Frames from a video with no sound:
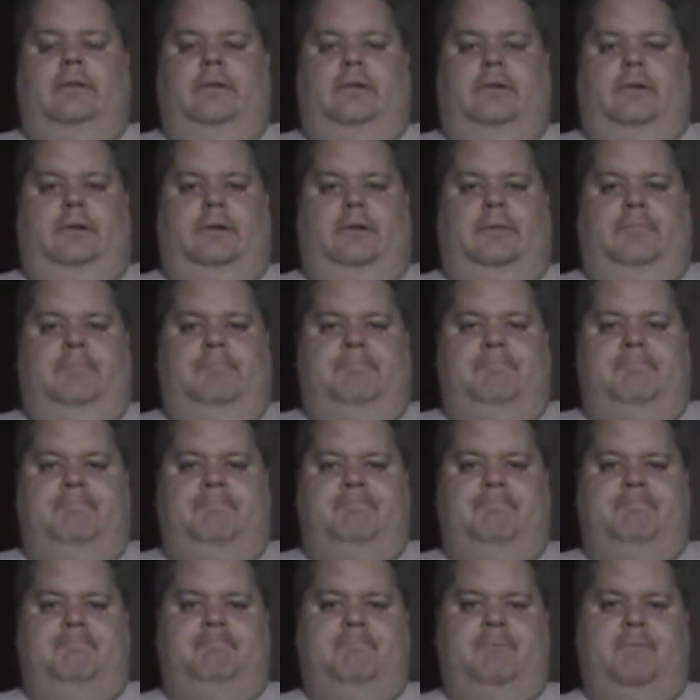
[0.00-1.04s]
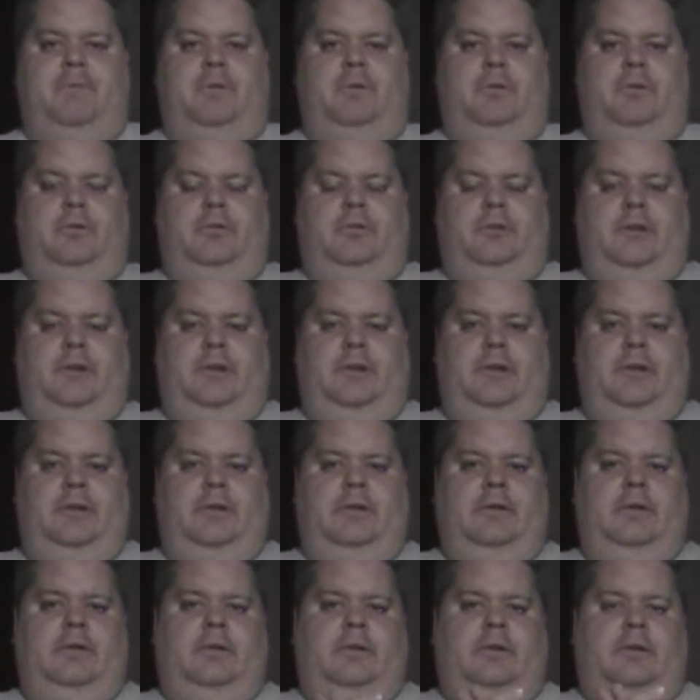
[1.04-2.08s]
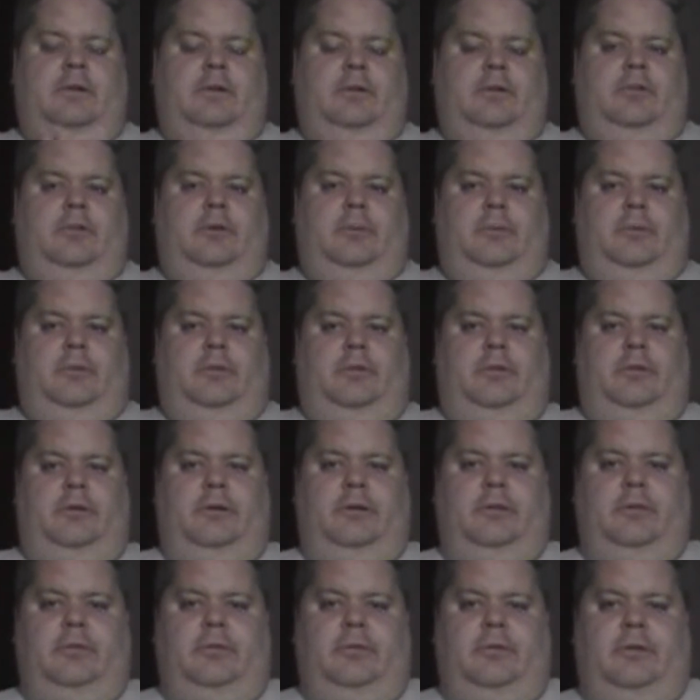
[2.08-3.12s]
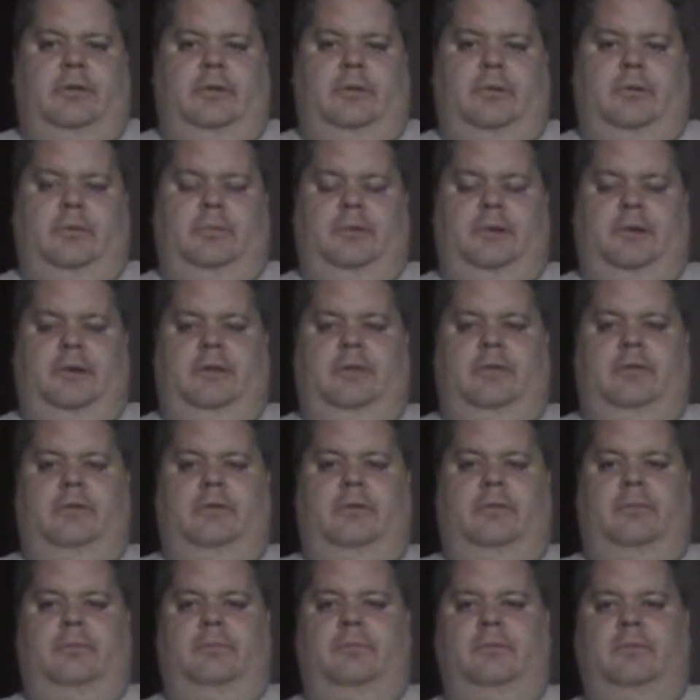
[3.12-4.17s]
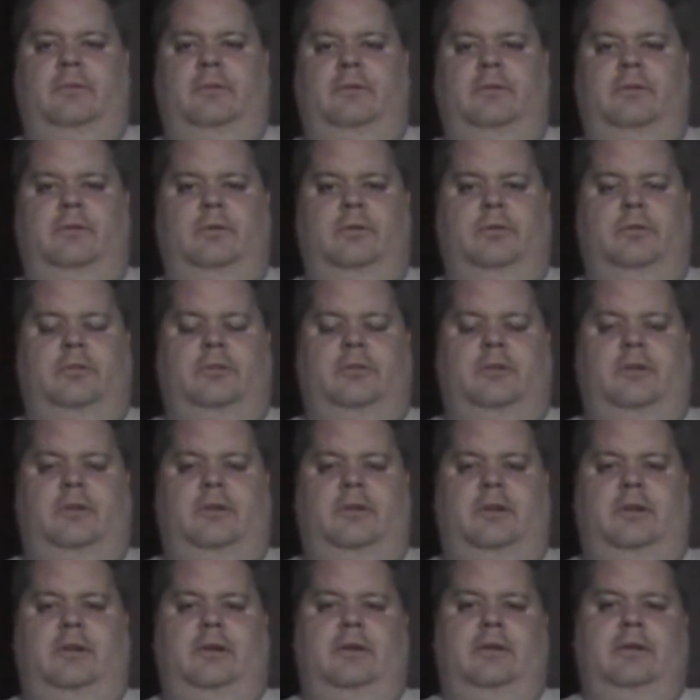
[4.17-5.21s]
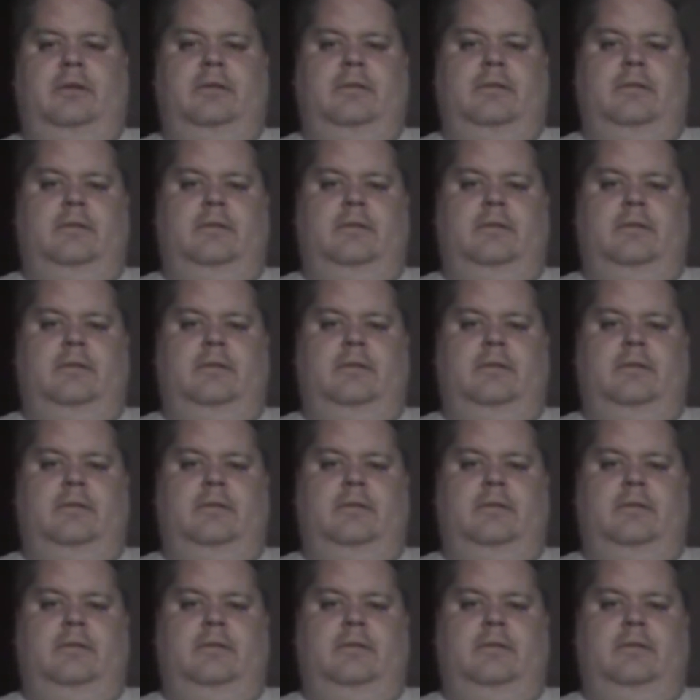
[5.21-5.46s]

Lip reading: on Thursday, December 30th, where they would be at home hosting the